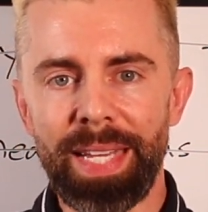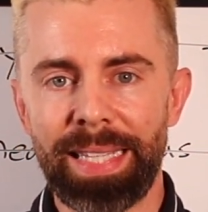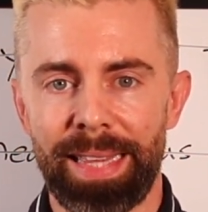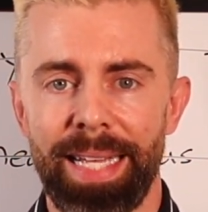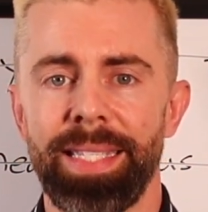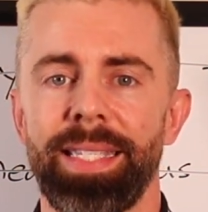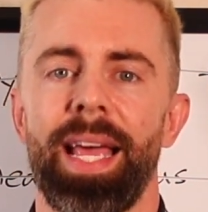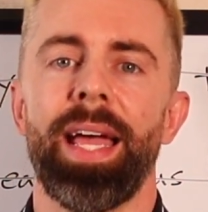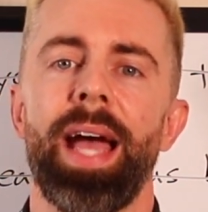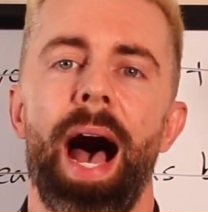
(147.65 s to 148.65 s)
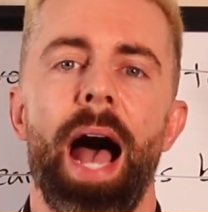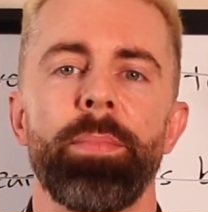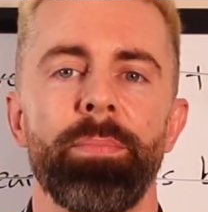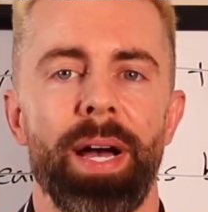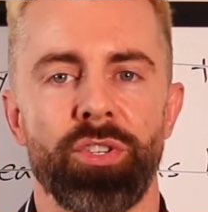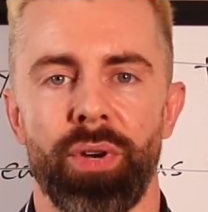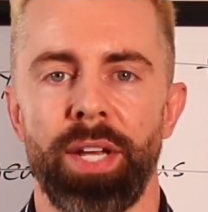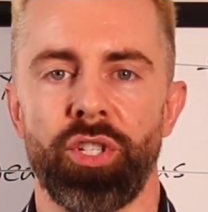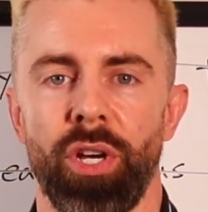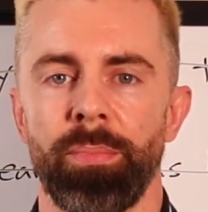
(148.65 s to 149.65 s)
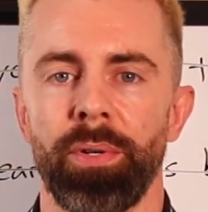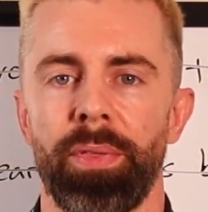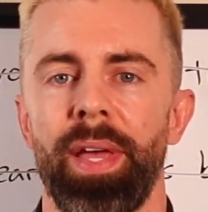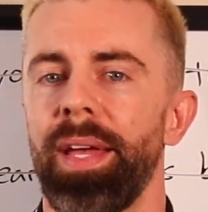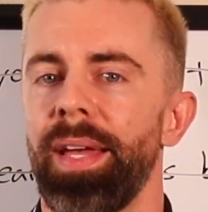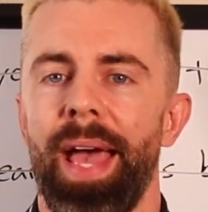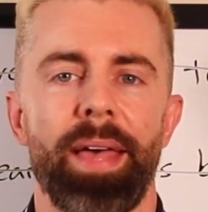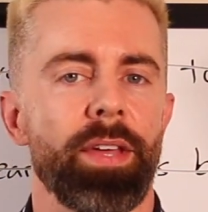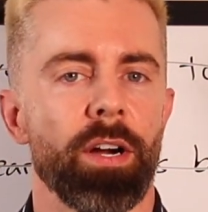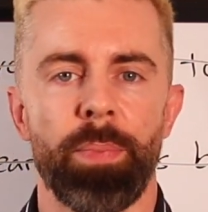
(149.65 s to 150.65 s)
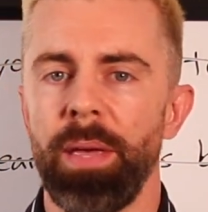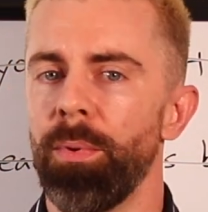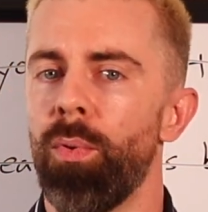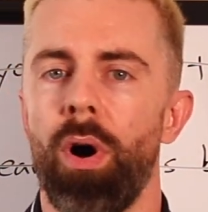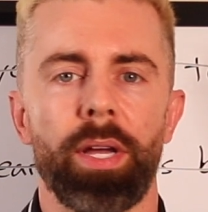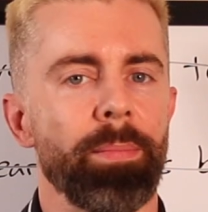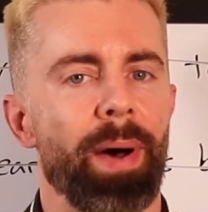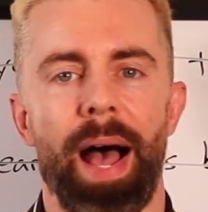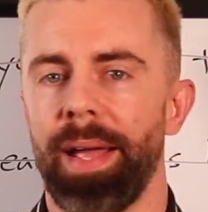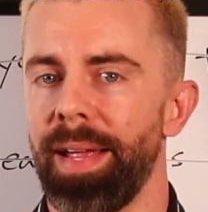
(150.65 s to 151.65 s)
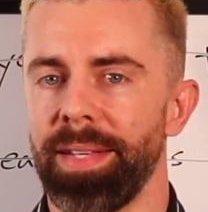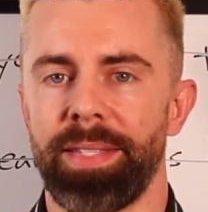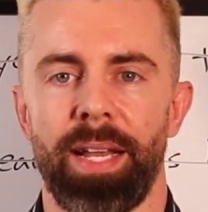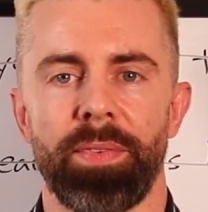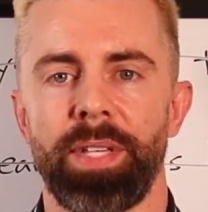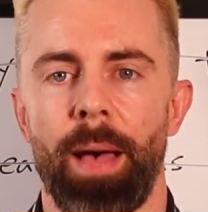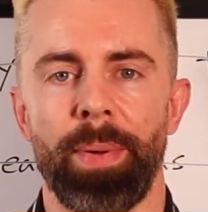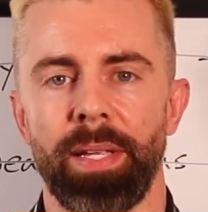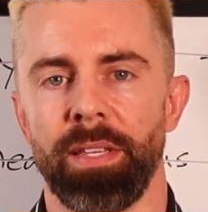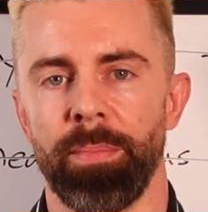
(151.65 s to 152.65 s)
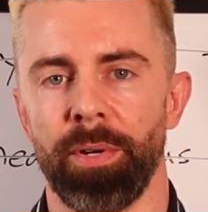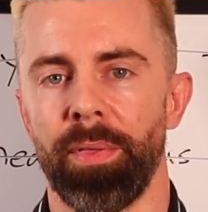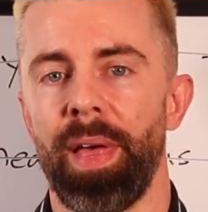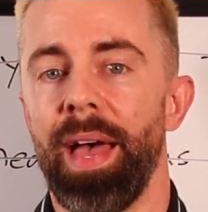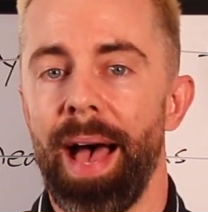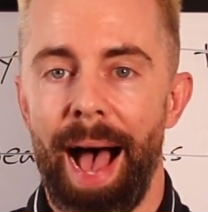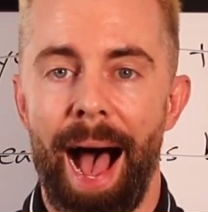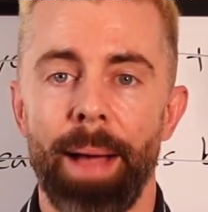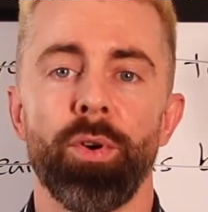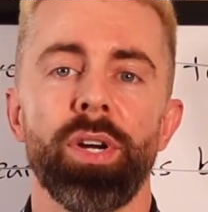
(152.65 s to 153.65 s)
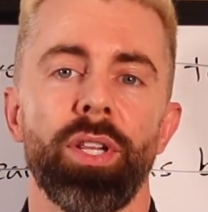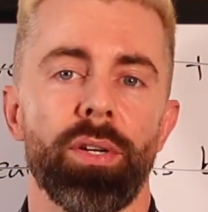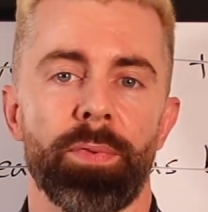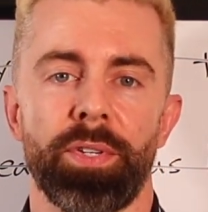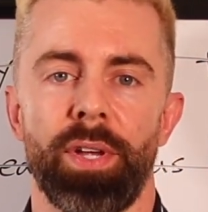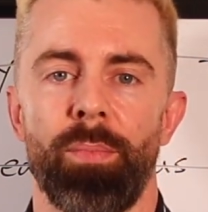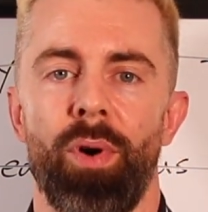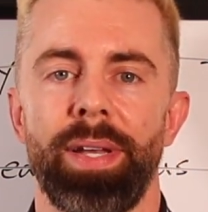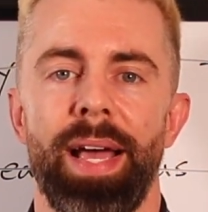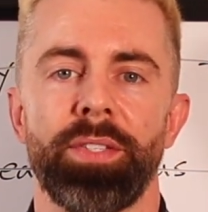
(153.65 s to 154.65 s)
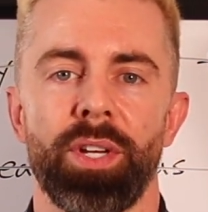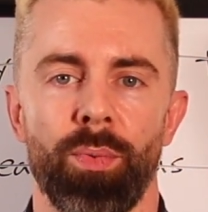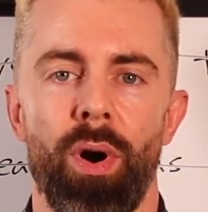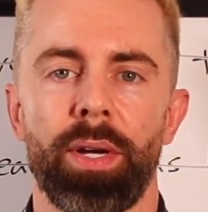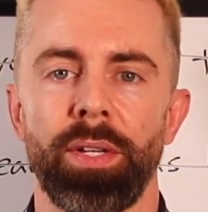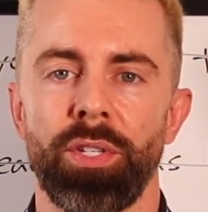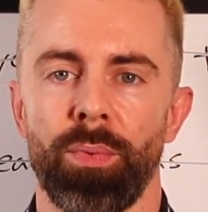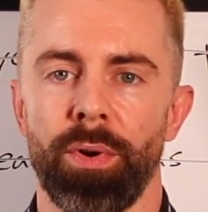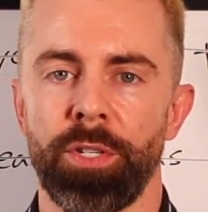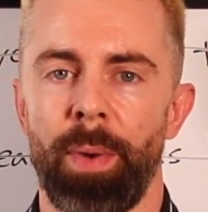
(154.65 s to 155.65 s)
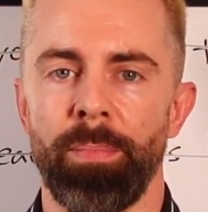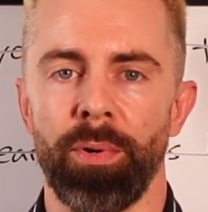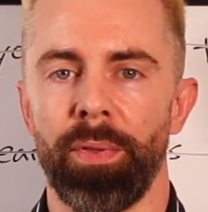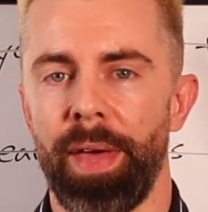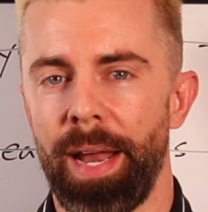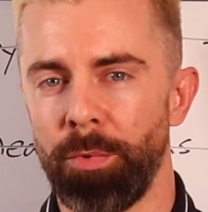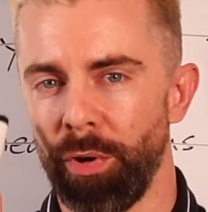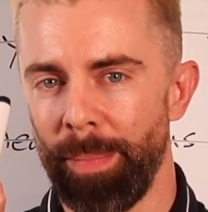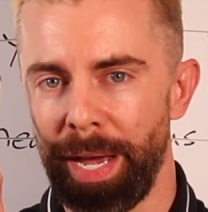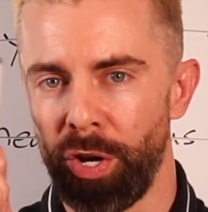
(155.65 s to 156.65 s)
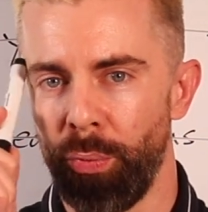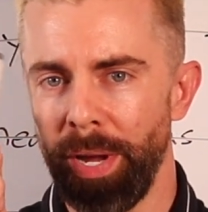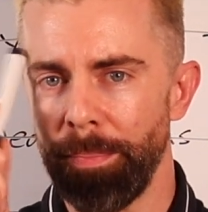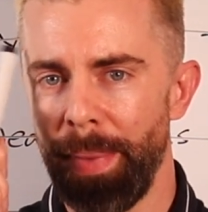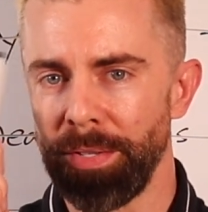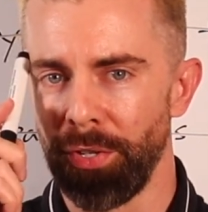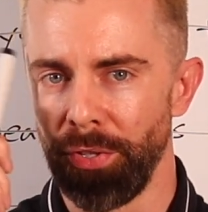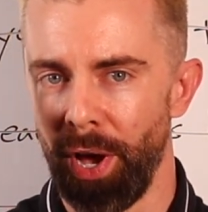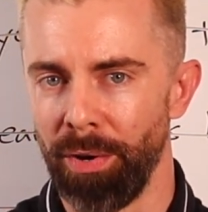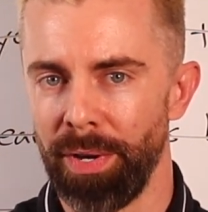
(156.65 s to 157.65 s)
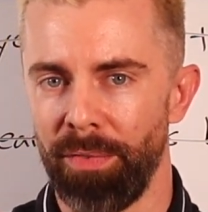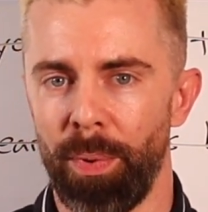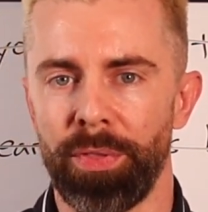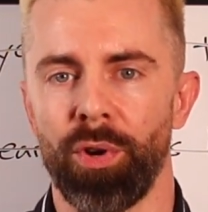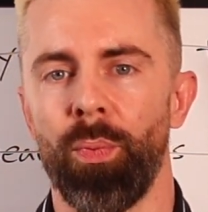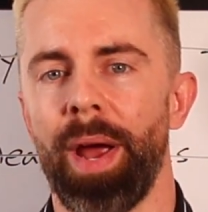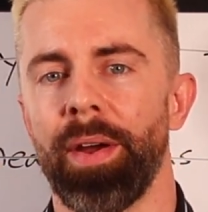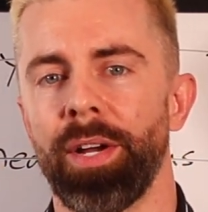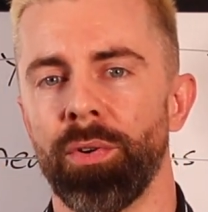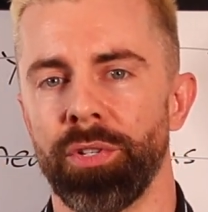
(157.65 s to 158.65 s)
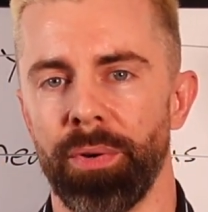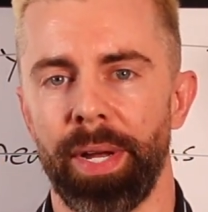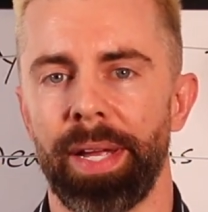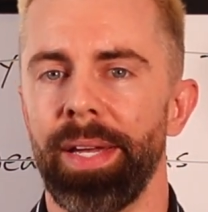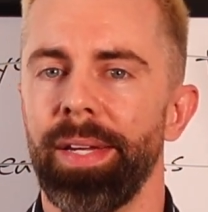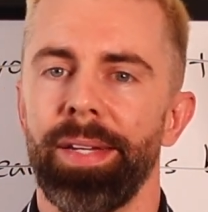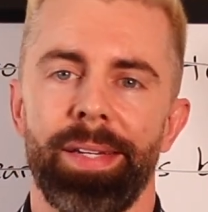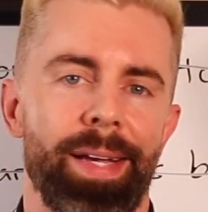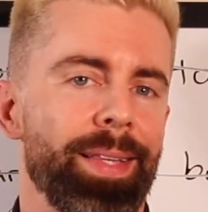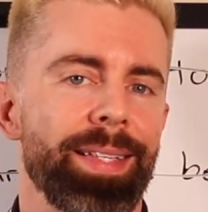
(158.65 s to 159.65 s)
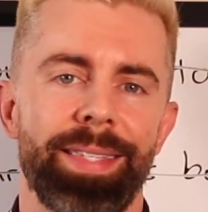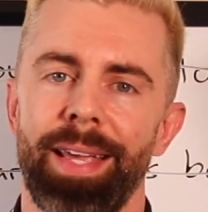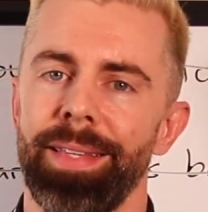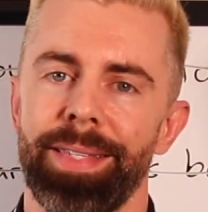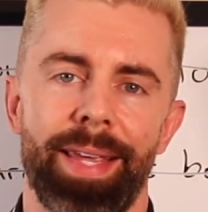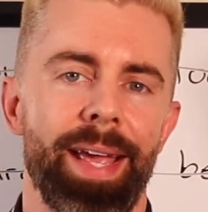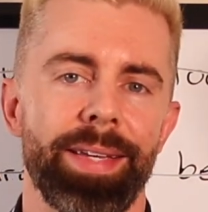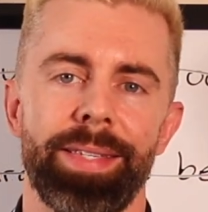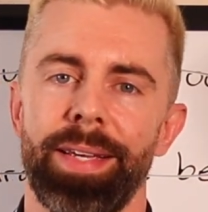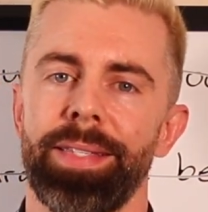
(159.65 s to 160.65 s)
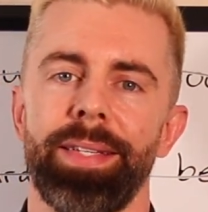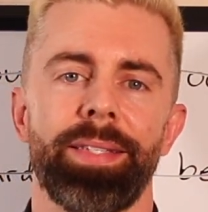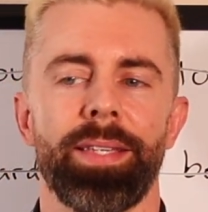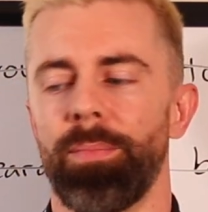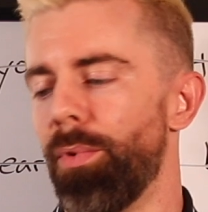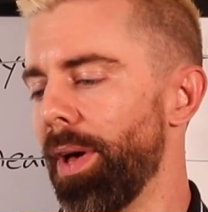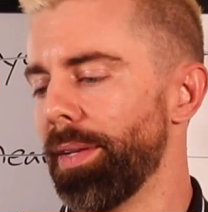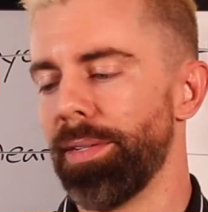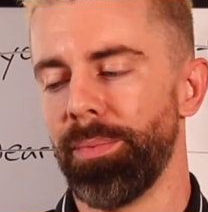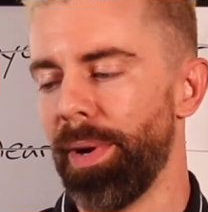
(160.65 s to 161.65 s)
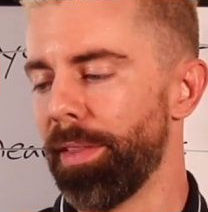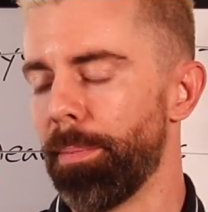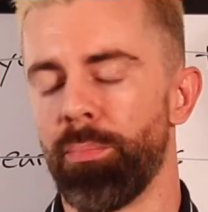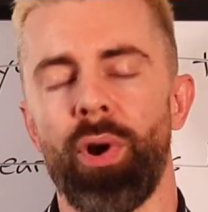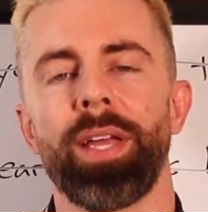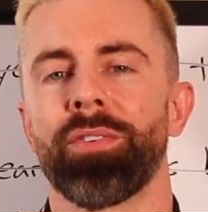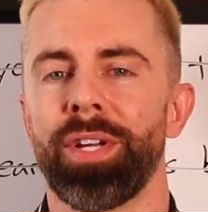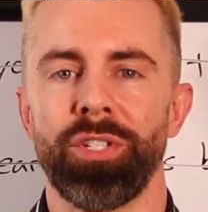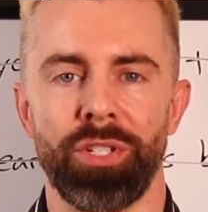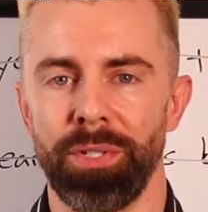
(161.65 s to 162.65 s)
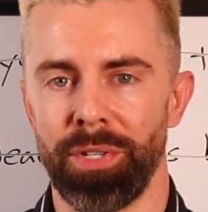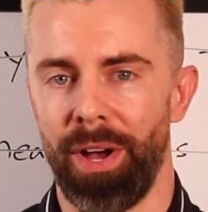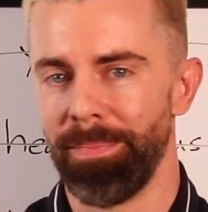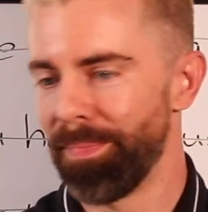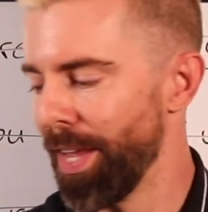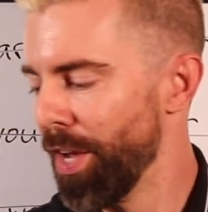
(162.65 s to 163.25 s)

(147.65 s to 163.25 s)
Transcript: Let's say I'm in my trade show booth and there are people walking by instead of stopping into the booth. I'm going to look for someone as they're walking towards my booth, and I'm going to make a quick mental note of what they're wearing or doing. And let's say in this case, I see someone with bright green shoes on.